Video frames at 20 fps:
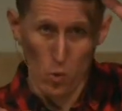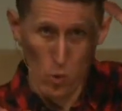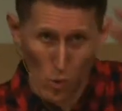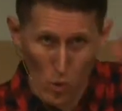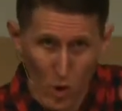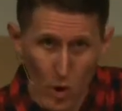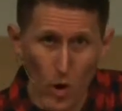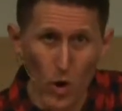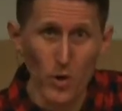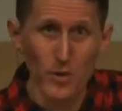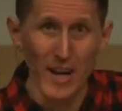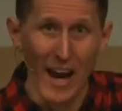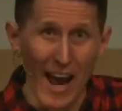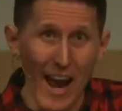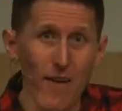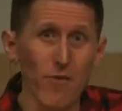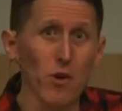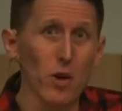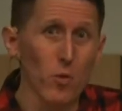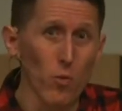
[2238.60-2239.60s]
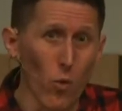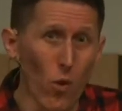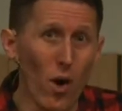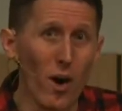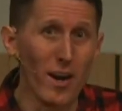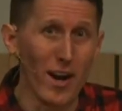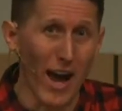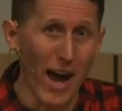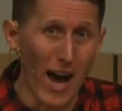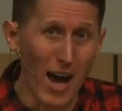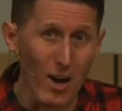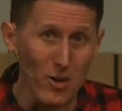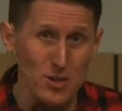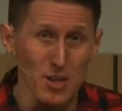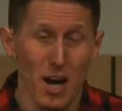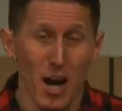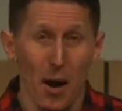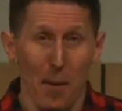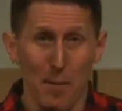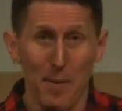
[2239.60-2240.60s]
ruled everyone
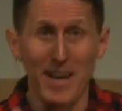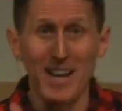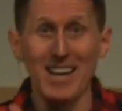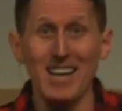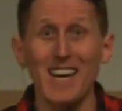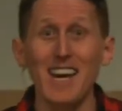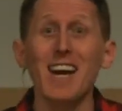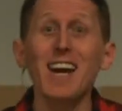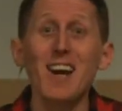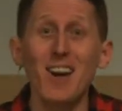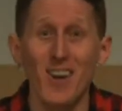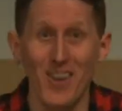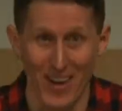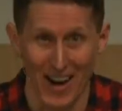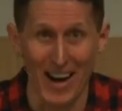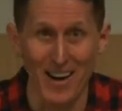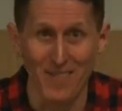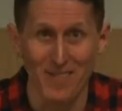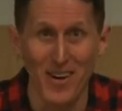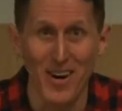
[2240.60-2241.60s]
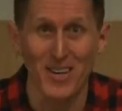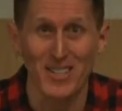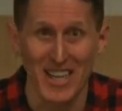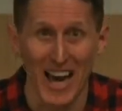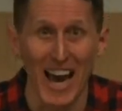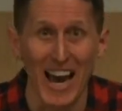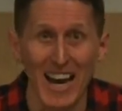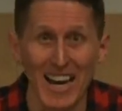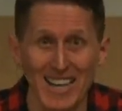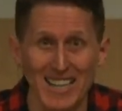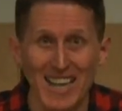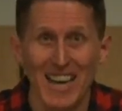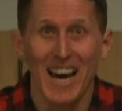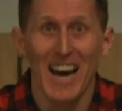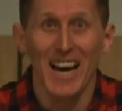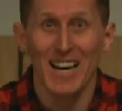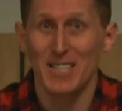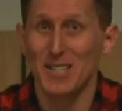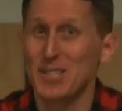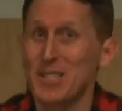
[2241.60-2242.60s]
else. But here in verse 8,
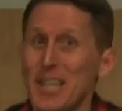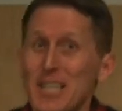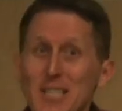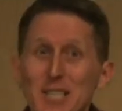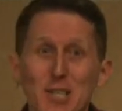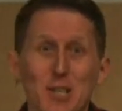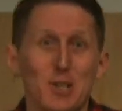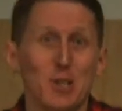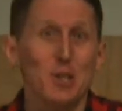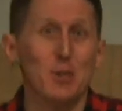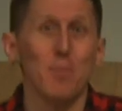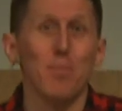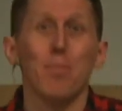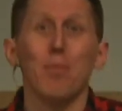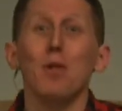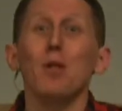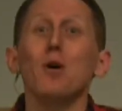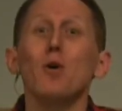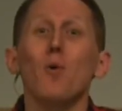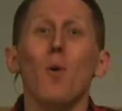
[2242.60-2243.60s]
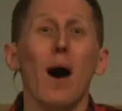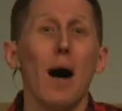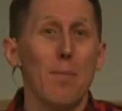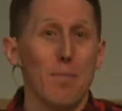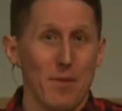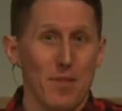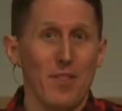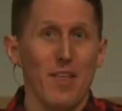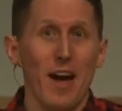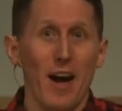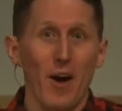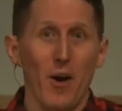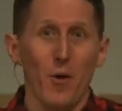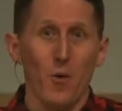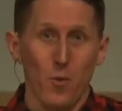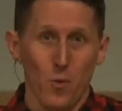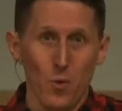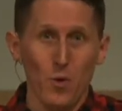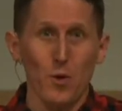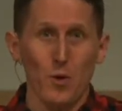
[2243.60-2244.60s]
Jesus just blew up their
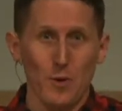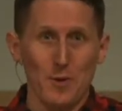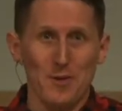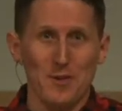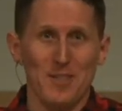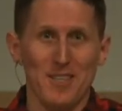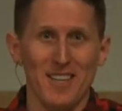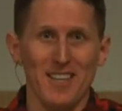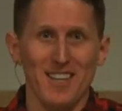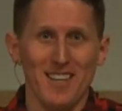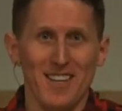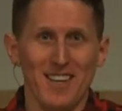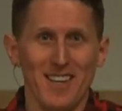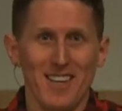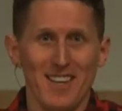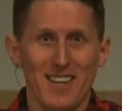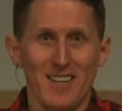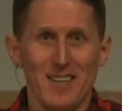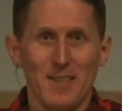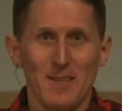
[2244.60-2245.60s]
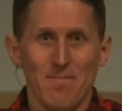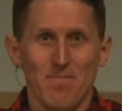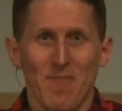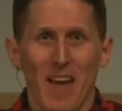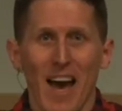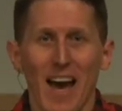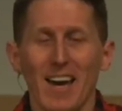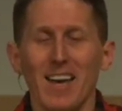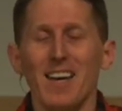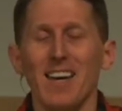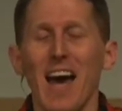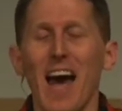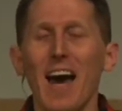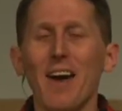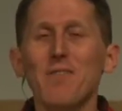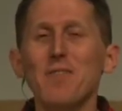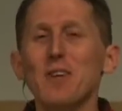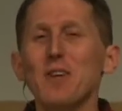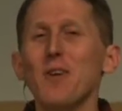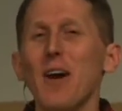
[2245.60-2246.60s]
rules.
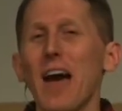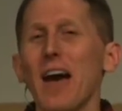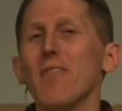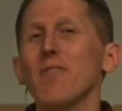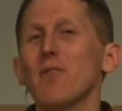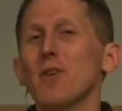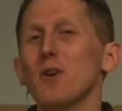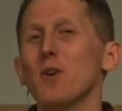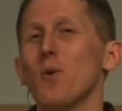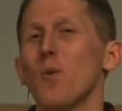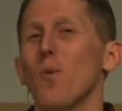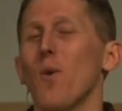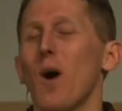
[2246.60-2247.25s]
Have you ever